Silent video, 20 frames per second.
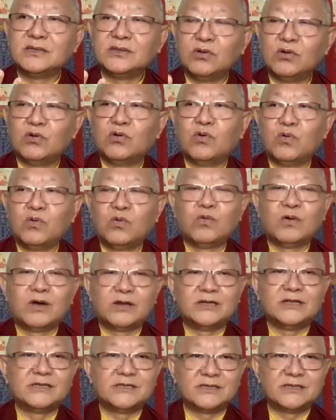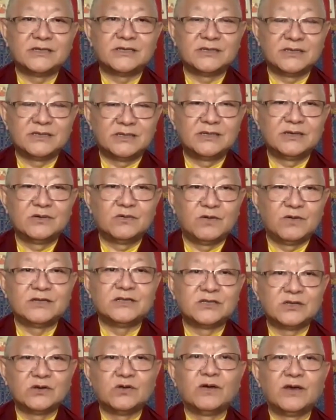know what is
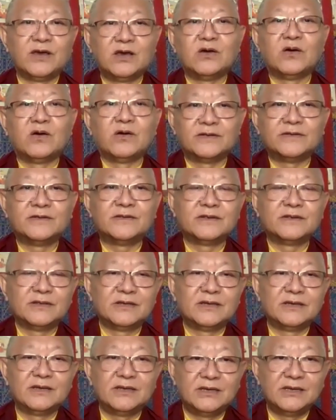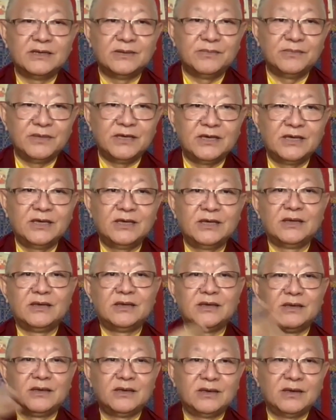going on. Me,
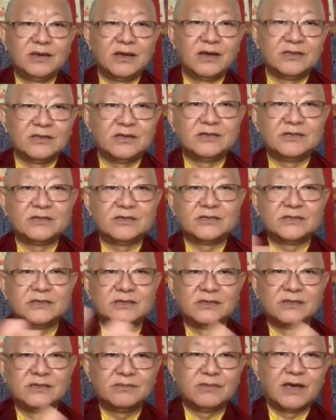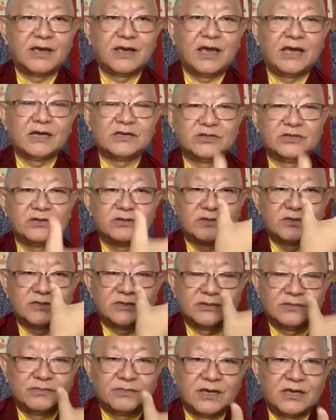others, my
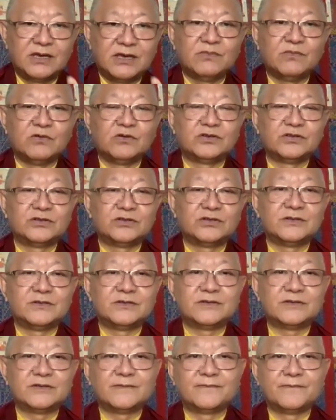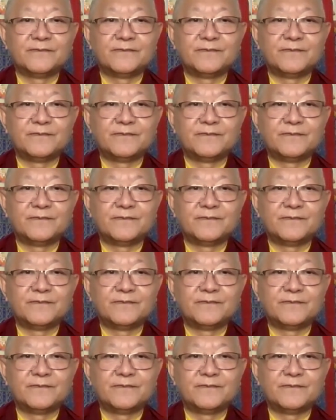actions, my emotions.